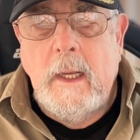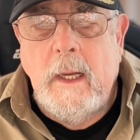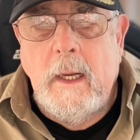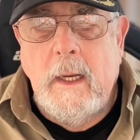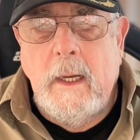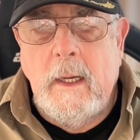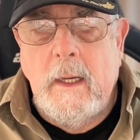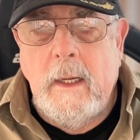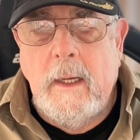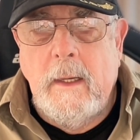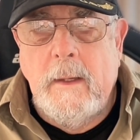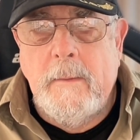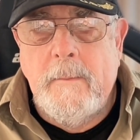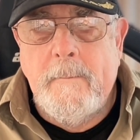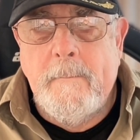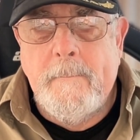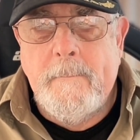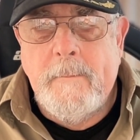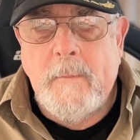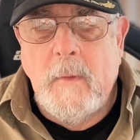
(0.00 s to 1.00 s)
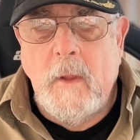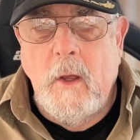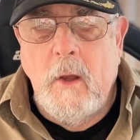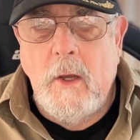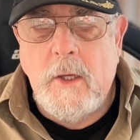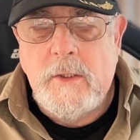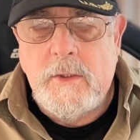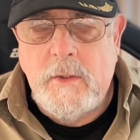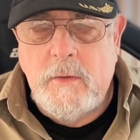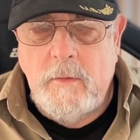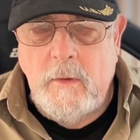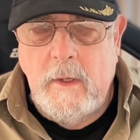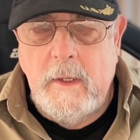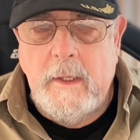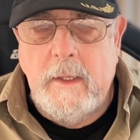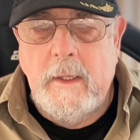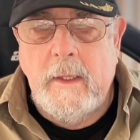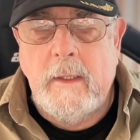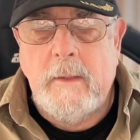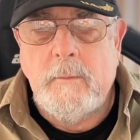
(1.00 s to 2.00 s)

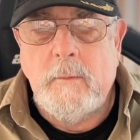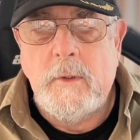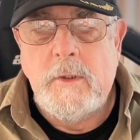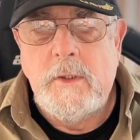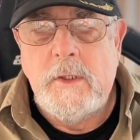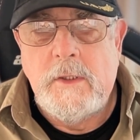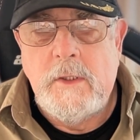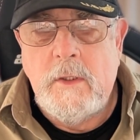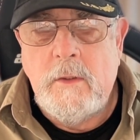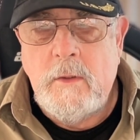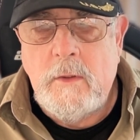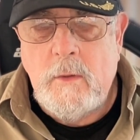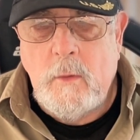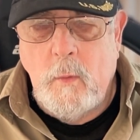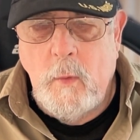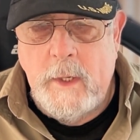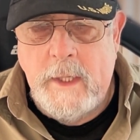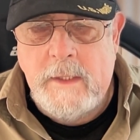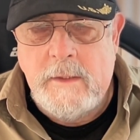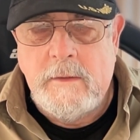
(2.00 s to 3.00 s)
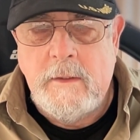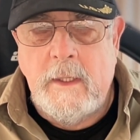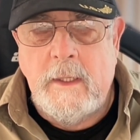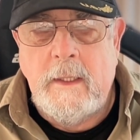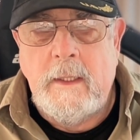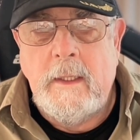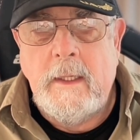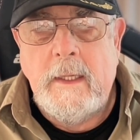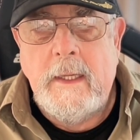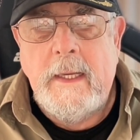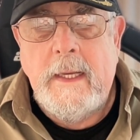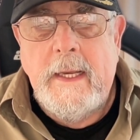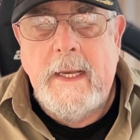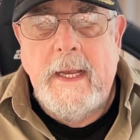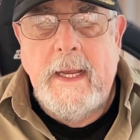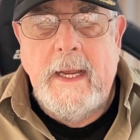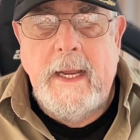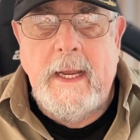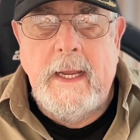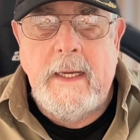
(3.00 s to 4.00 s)
Australia, which is in Queensland,
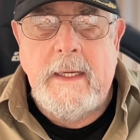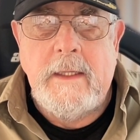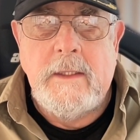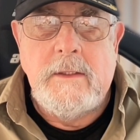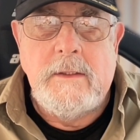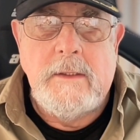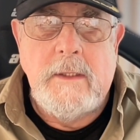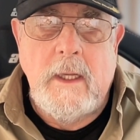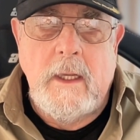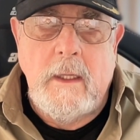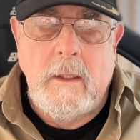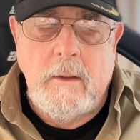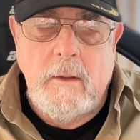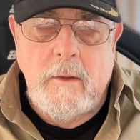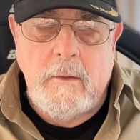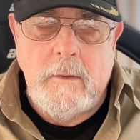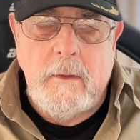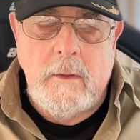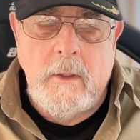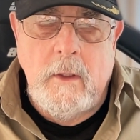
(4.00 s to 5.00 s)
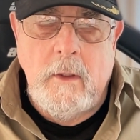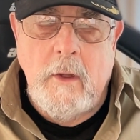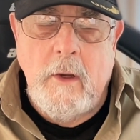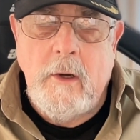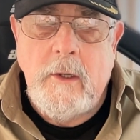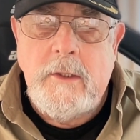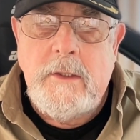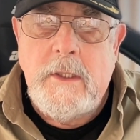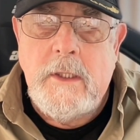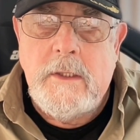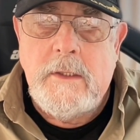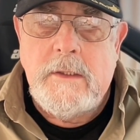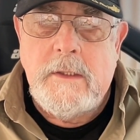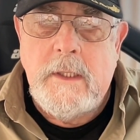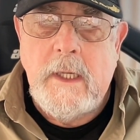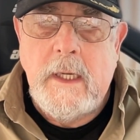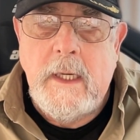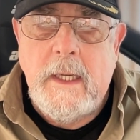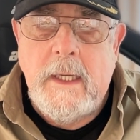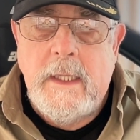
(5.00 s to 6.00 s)
and it's the
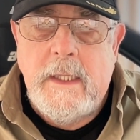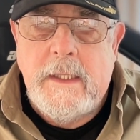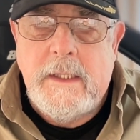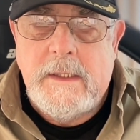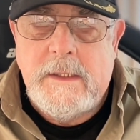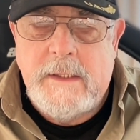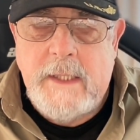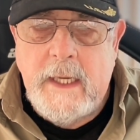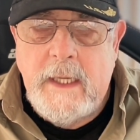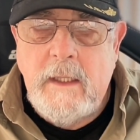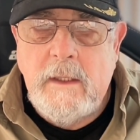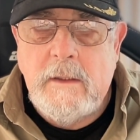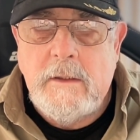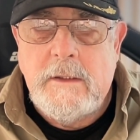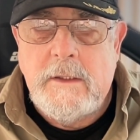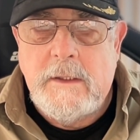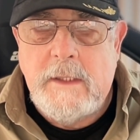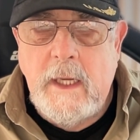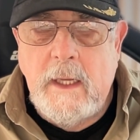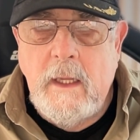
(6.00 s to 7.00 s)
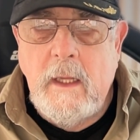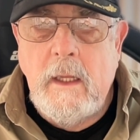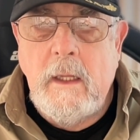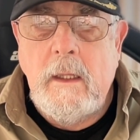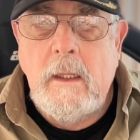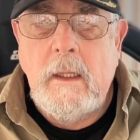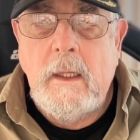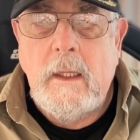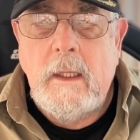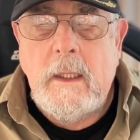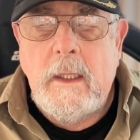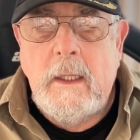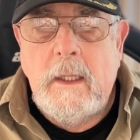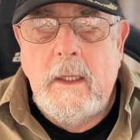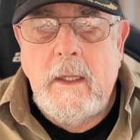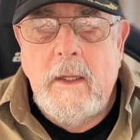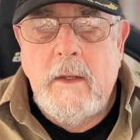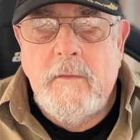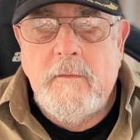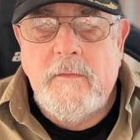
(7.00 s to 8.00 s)
largest single cell
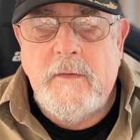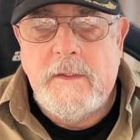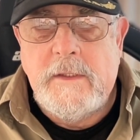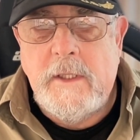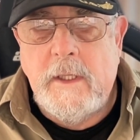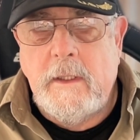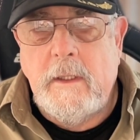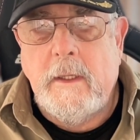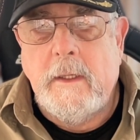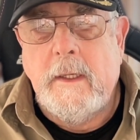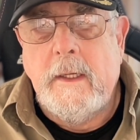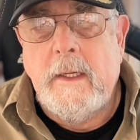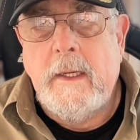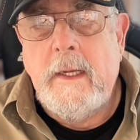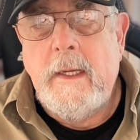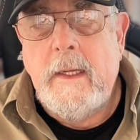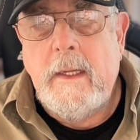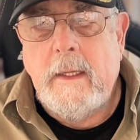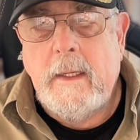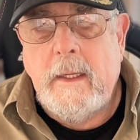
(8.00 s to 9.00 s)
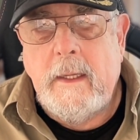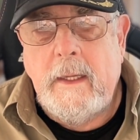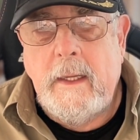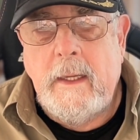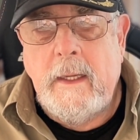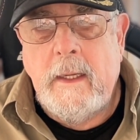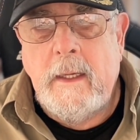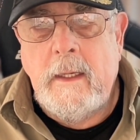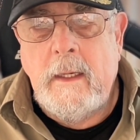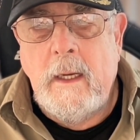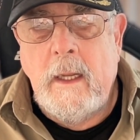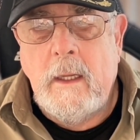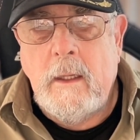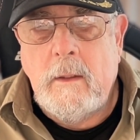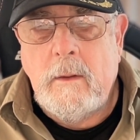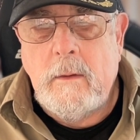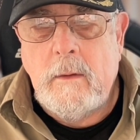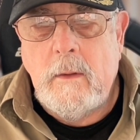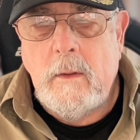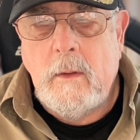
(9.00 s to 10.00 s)
facility in
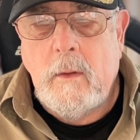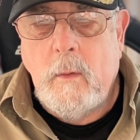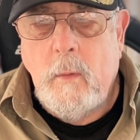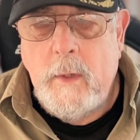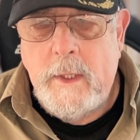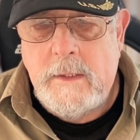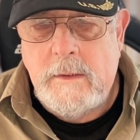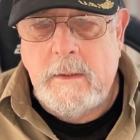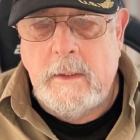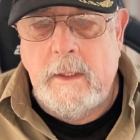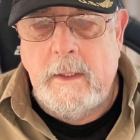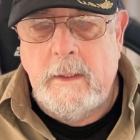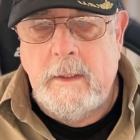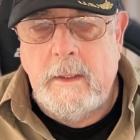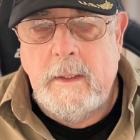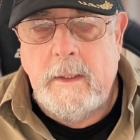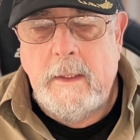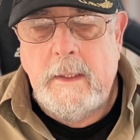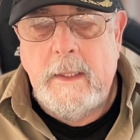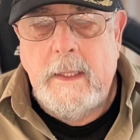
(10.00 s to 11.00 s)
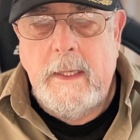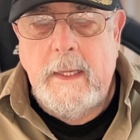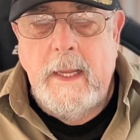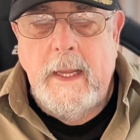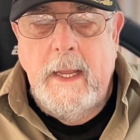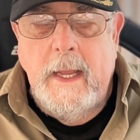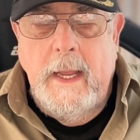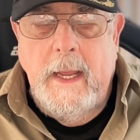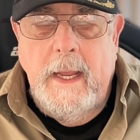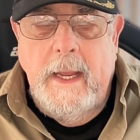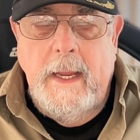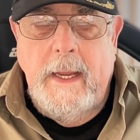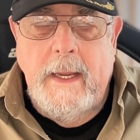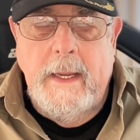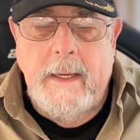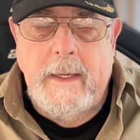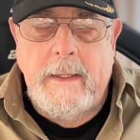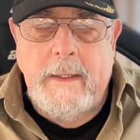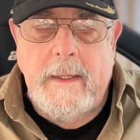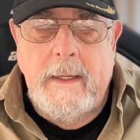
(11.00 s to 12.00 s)
Queensland.
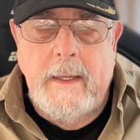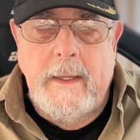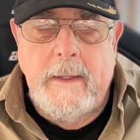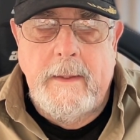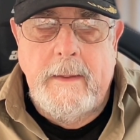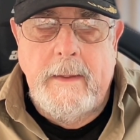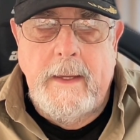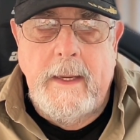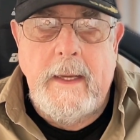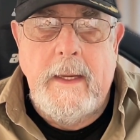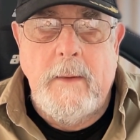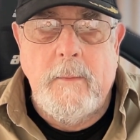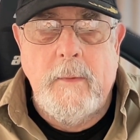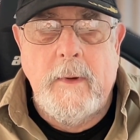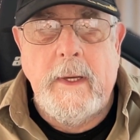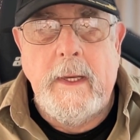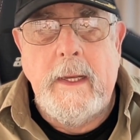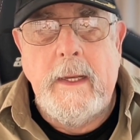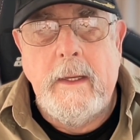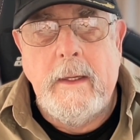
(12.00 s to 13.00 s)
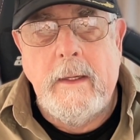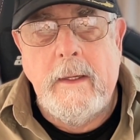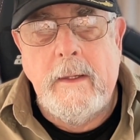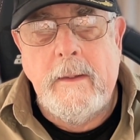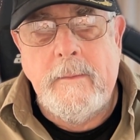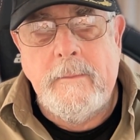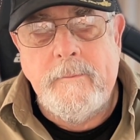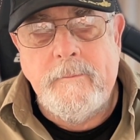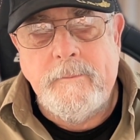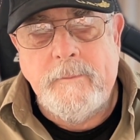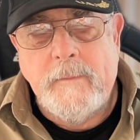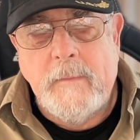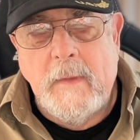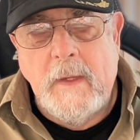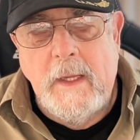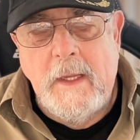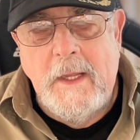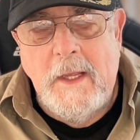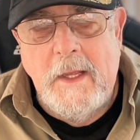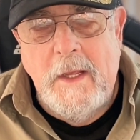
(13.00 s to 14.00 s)
And anyway,
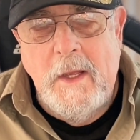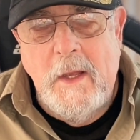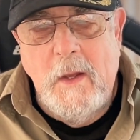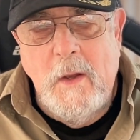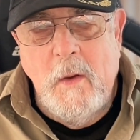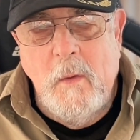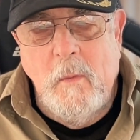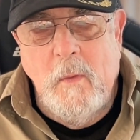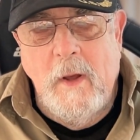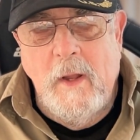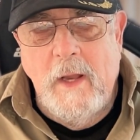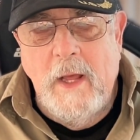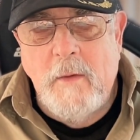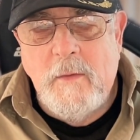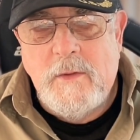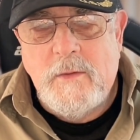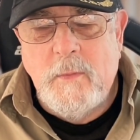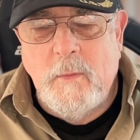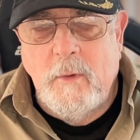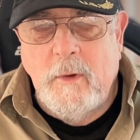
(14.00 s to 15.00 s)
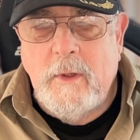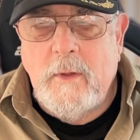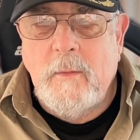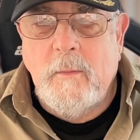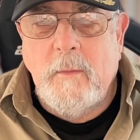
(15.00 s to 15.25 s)
while I was working